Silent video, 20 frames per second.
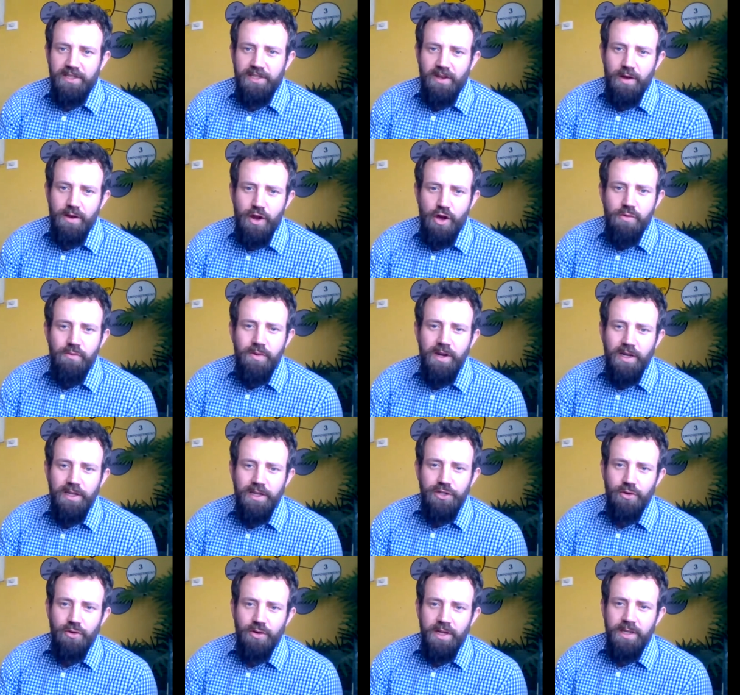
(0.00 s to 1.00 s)
So I know when I
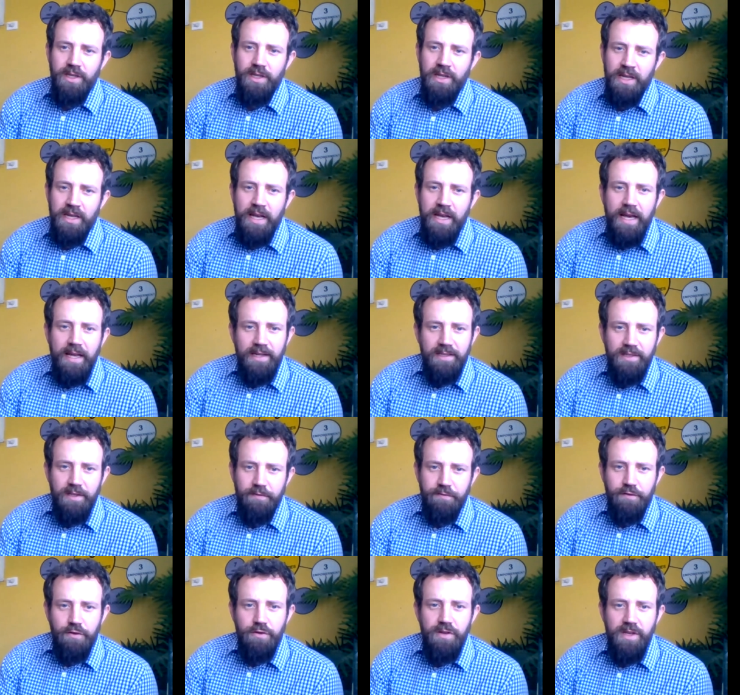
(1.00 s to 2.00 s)
joined, and it's a few